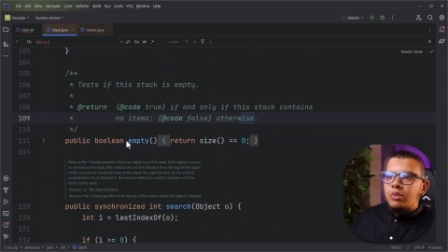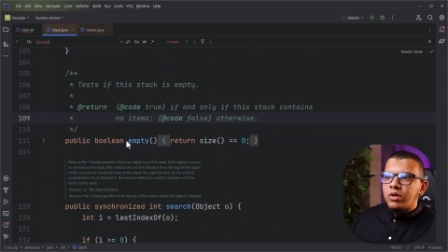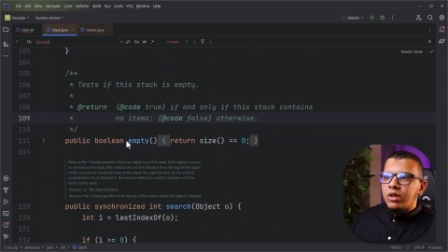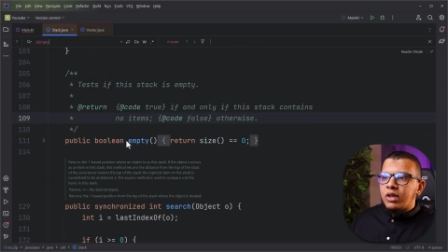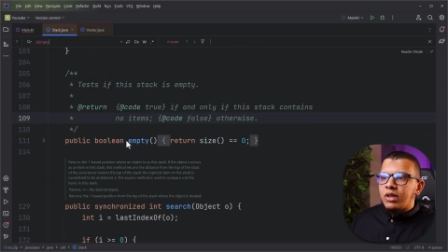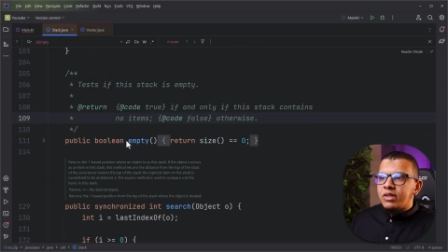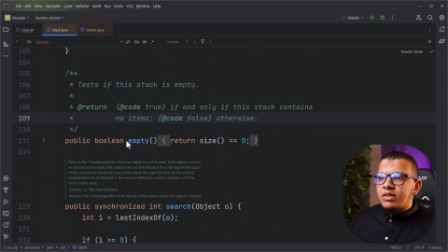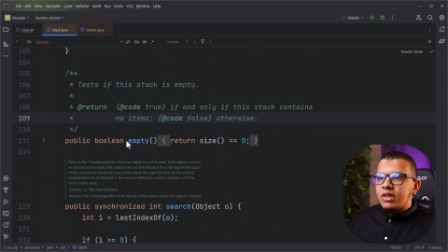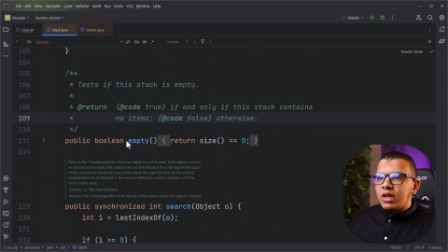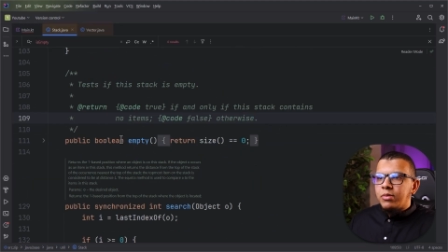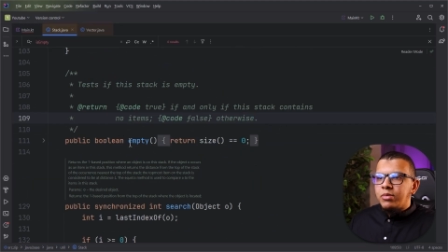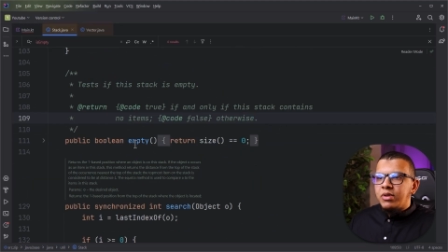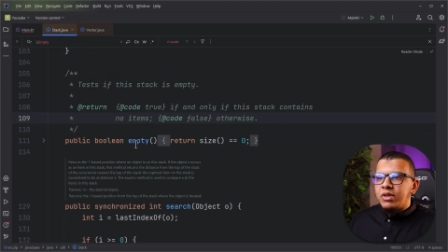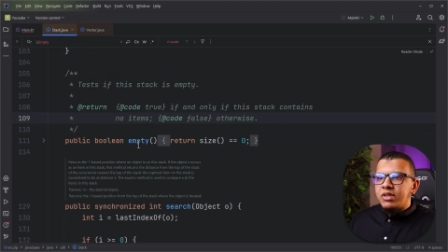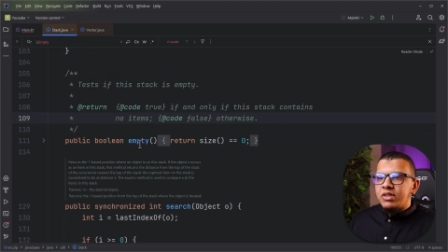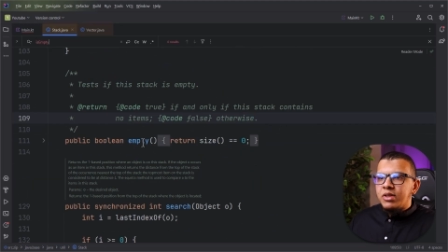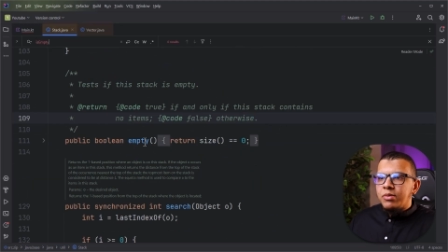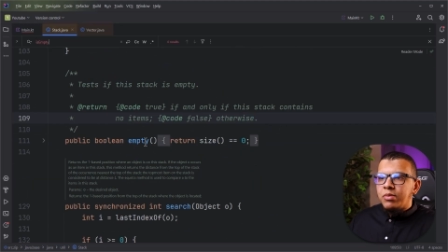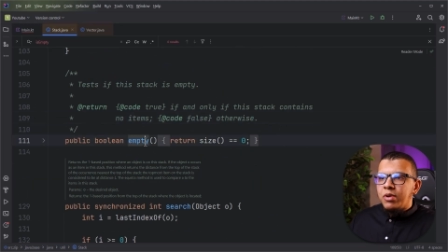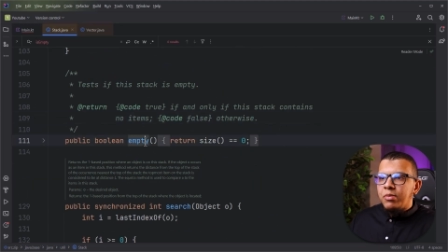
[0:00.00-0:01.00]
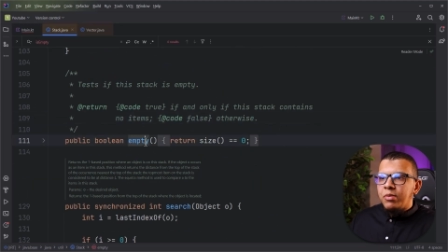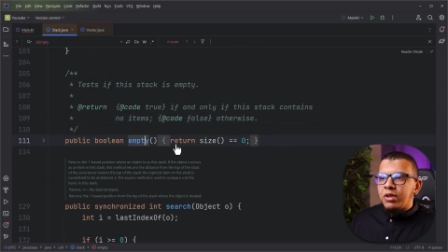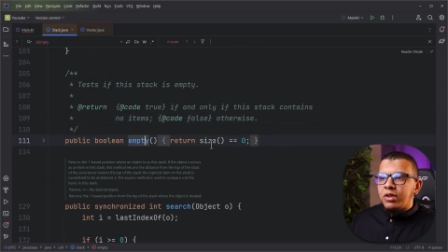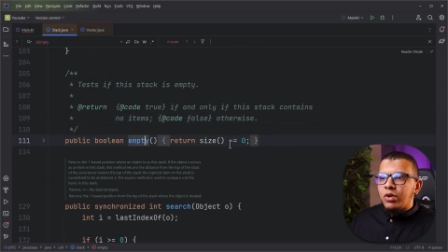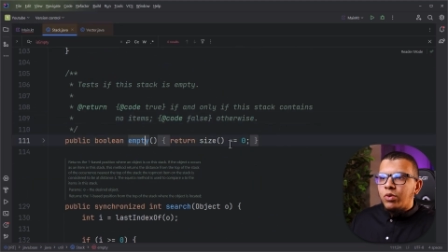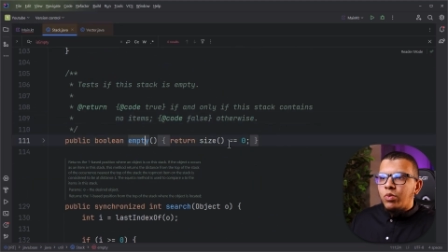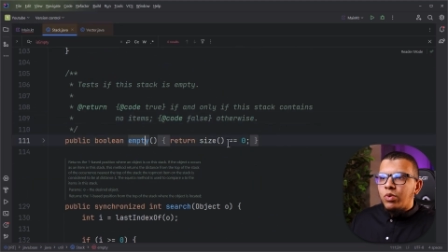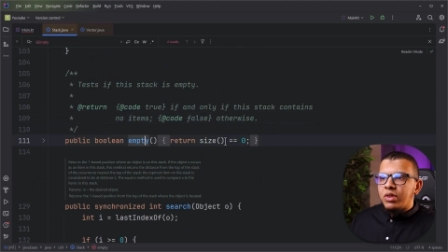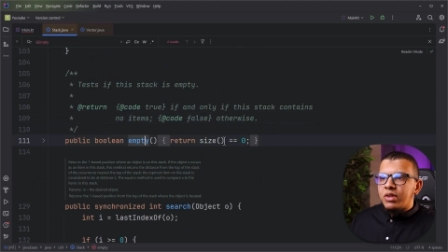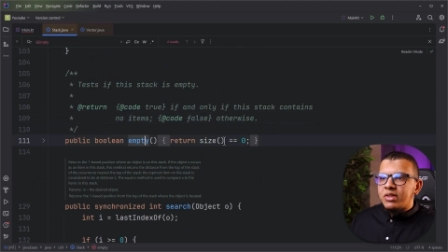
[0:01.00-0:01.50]
Okay, is empty is
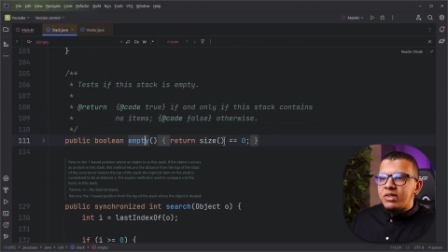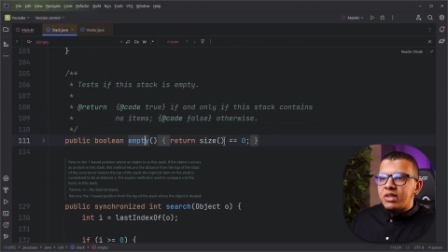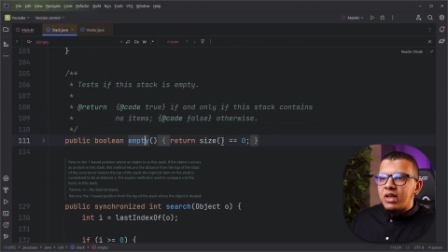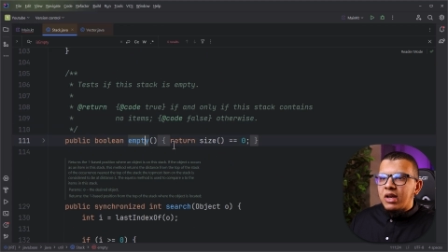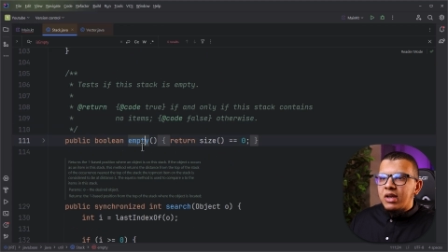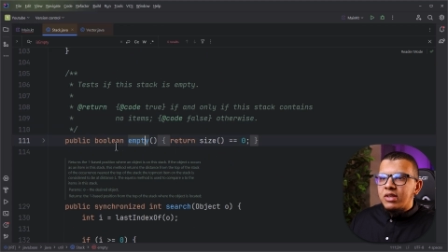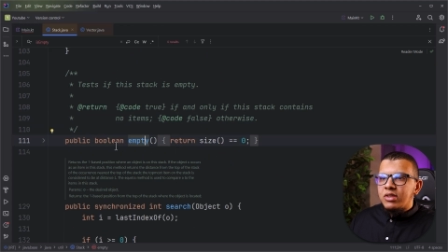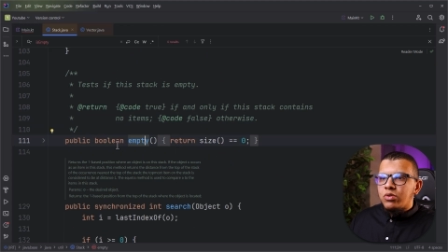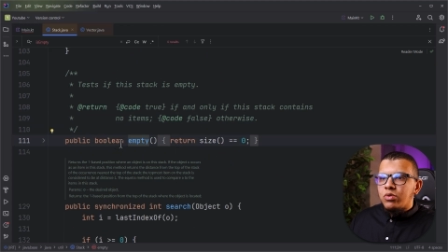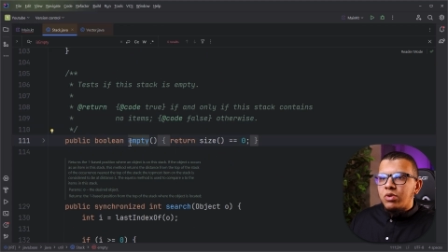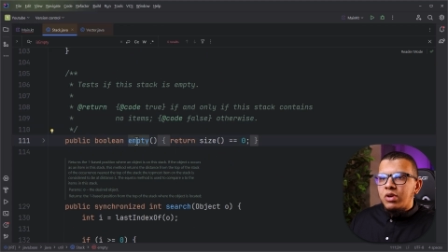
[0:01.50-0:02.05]
implemented with the size.